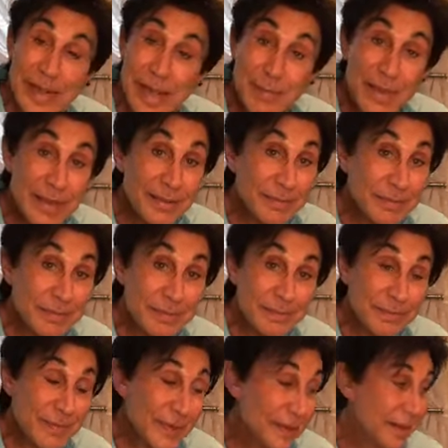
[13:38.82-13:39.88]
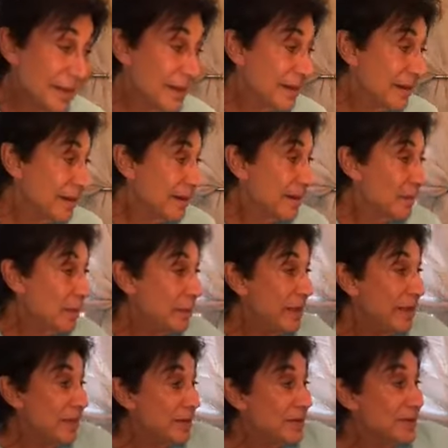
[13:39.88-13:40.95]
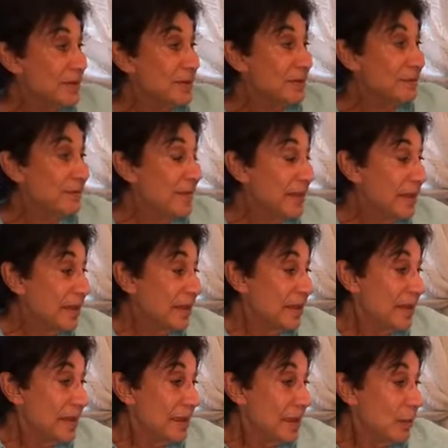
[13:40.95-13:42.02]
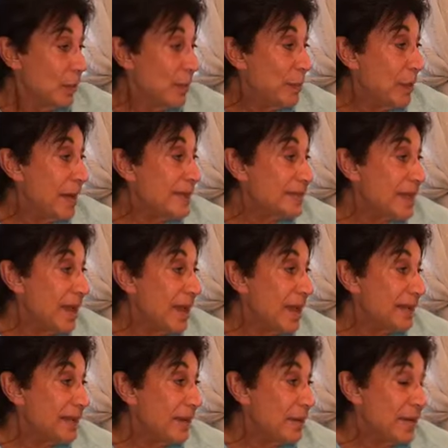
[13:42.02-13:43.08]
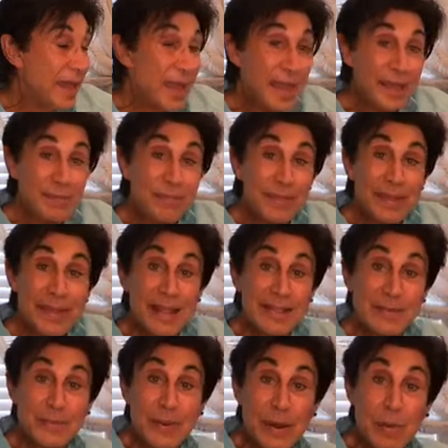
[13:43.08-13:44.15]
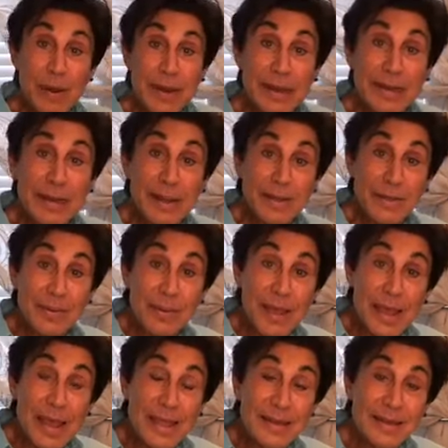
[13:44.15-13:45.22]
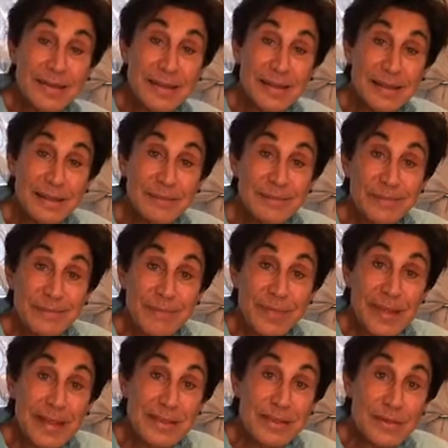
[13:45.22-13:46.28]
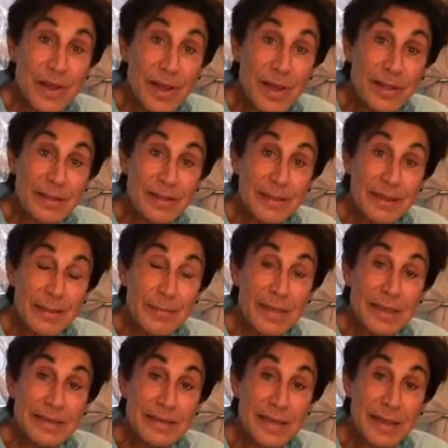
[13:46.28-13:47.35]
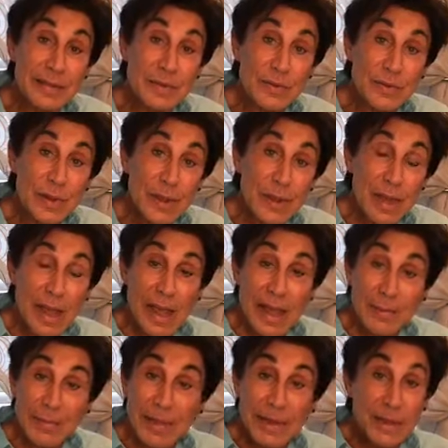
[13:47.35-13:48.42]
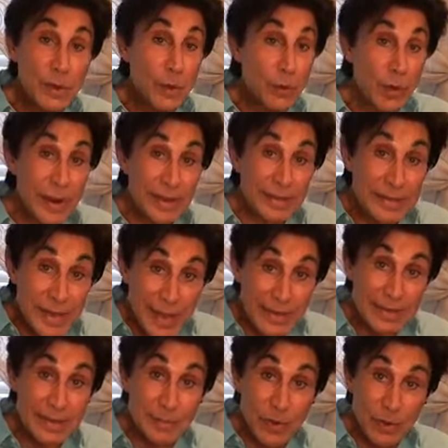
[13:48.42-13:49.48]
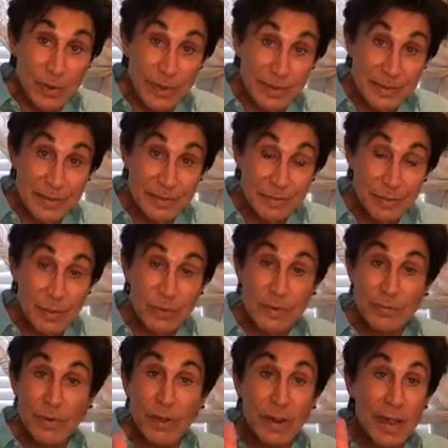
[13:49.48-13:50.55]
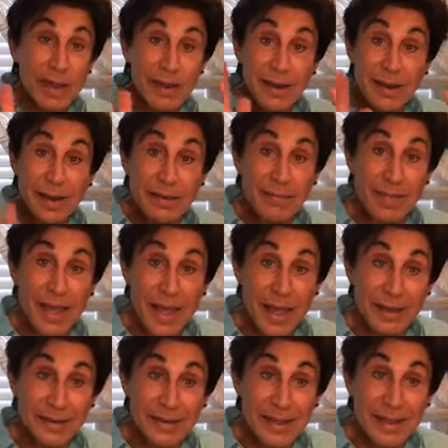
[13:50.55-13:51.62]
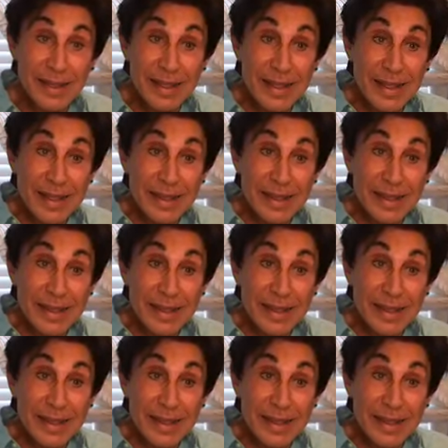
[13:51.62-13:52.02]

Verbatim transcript: We're coming. Thank you, Jesus. We'll be there soon. Well, praise God. Okay, that's what I wanted to tell you. And uh, let's talk. Keep me in touch. I'm getting great testimonies. Most of all, I love that.